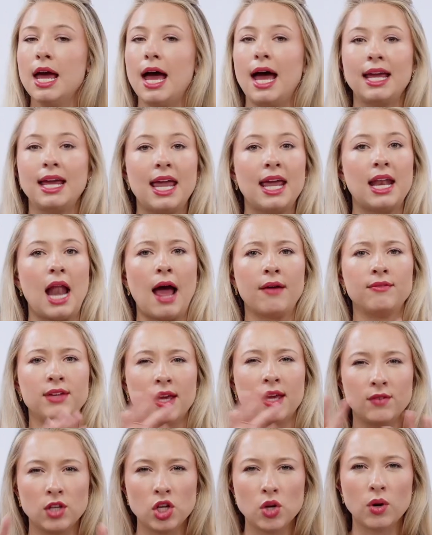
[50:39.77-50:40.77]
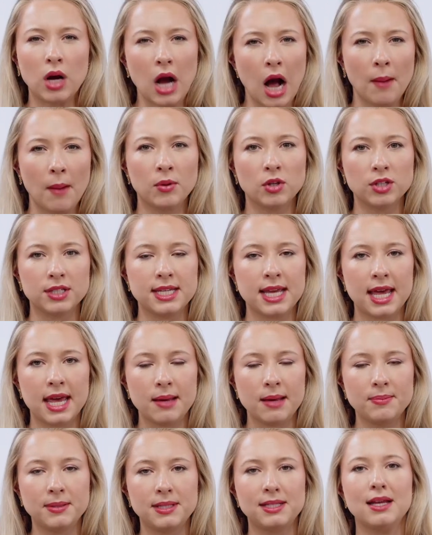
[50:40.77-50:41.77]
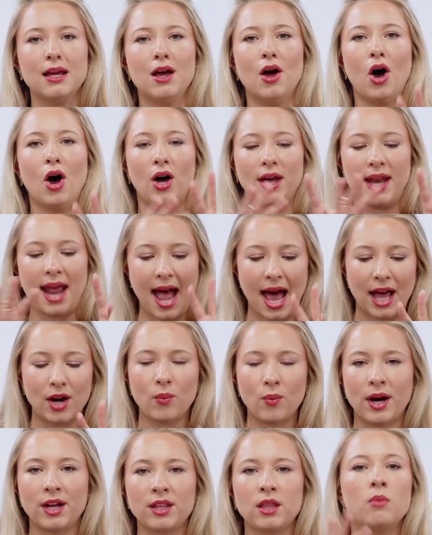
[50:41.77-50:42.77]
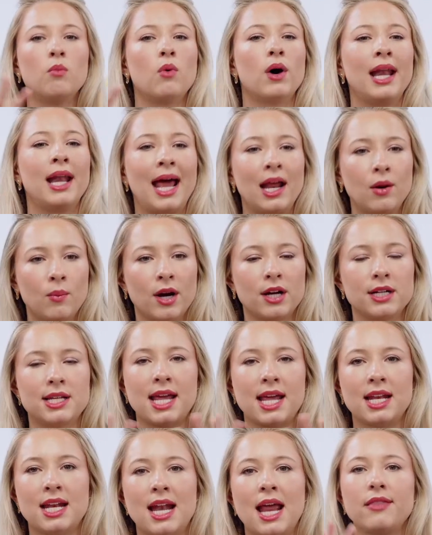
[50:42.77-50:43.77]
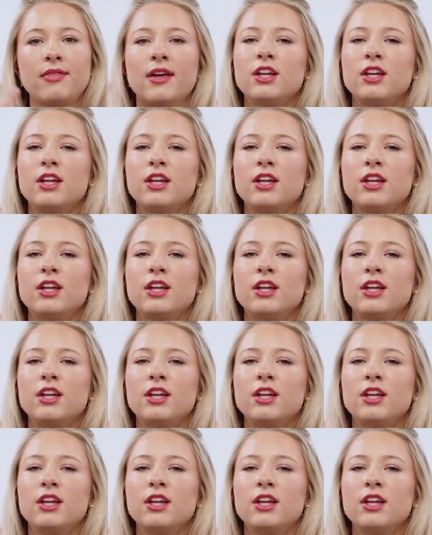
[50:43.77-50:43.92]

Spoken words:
again, I've given you a couple of tips on how to wear them, what I'd wear day to night.